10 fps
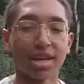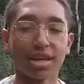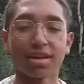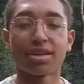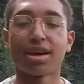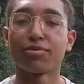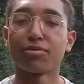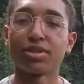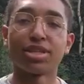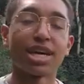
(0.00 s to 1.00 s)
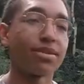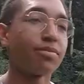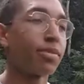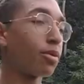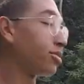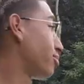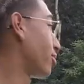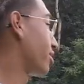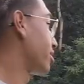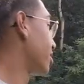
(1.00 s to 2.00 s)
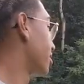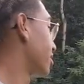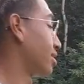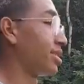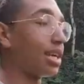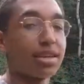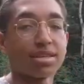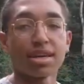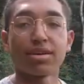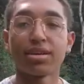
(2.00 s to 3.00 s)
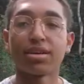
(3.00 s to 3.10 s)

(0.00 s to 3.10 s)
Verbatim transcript: to thank everyone that was a part of this and getting us out